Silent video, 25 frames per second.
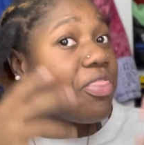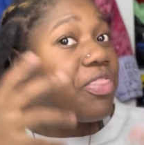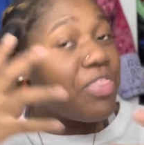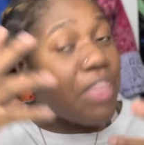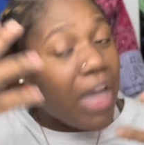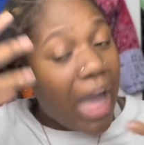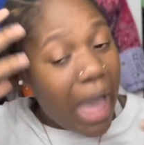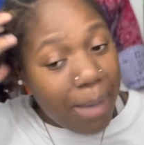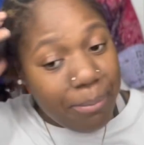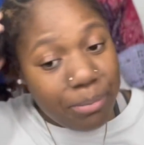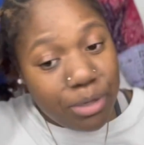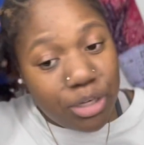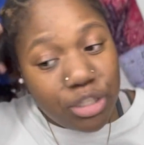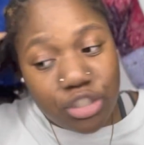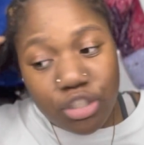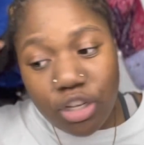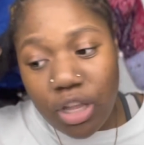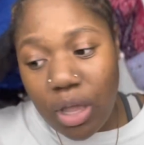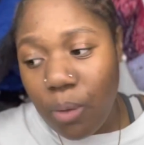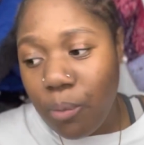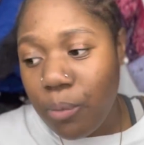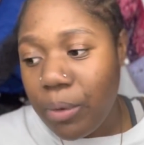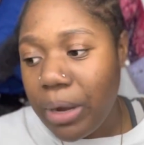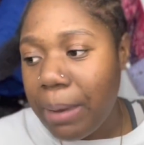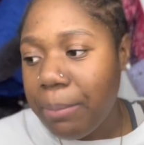I'm gonna show
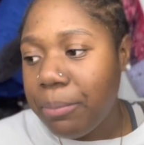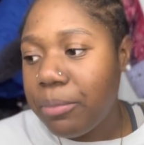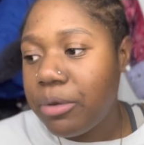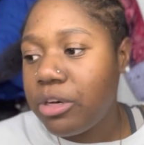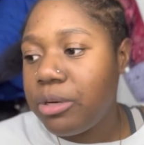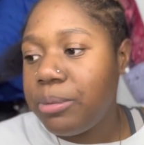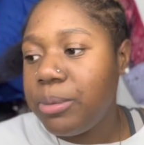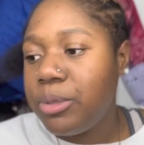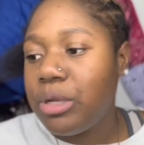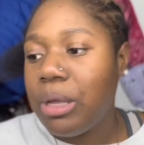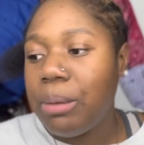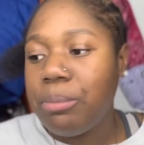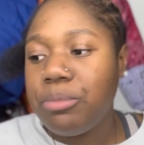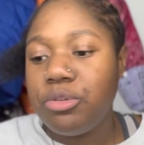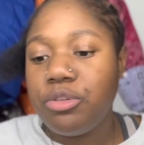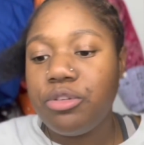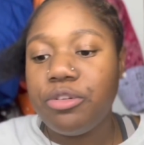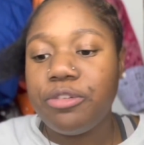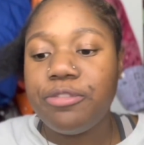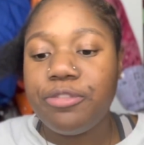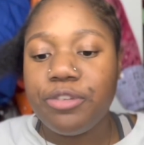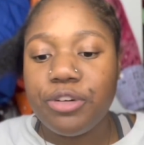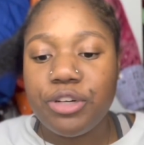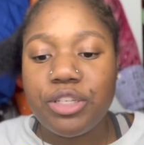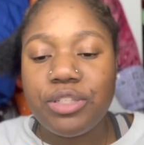y'all what I'm gonna be doing. I'm gonna do
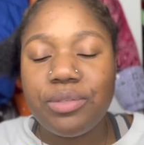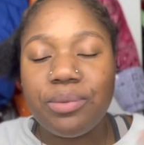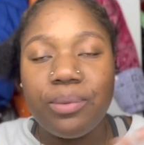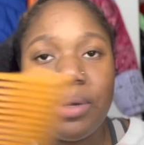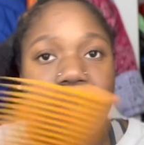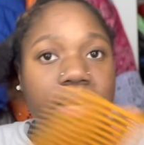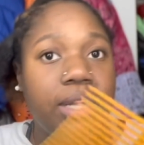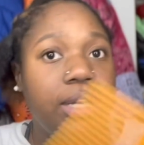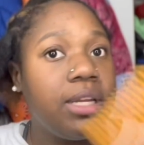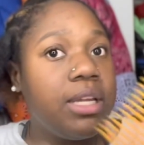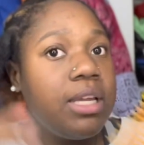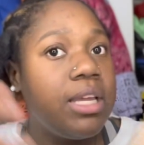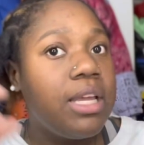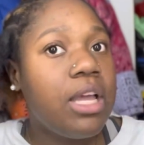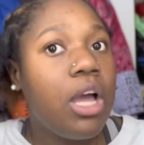the first one.